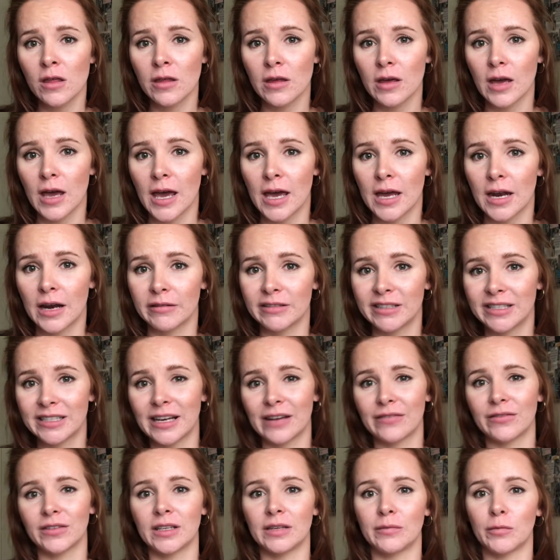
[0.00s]
and I was
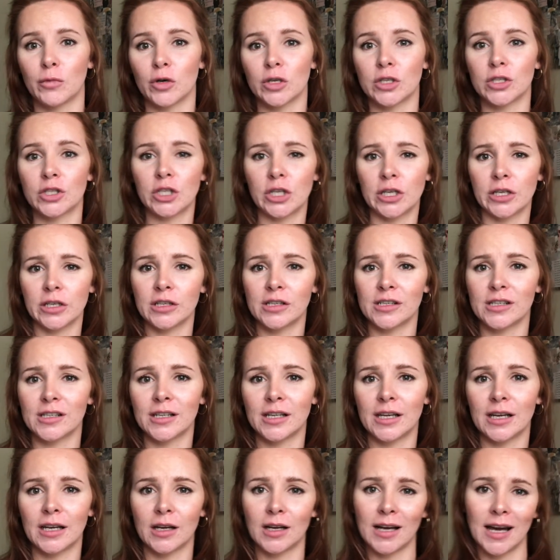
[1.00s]
definitely more chill
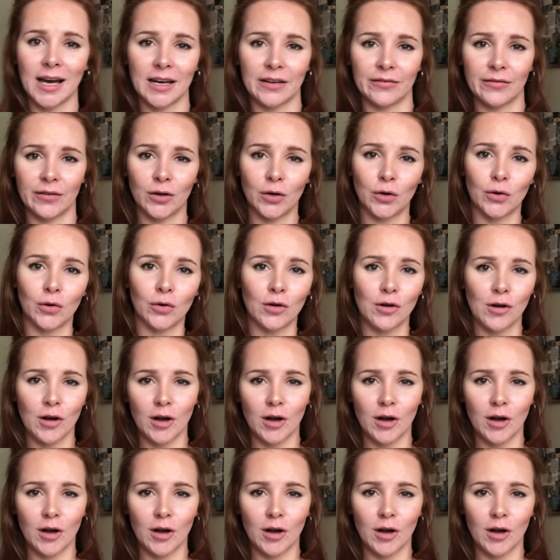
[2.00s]
and kind of cool,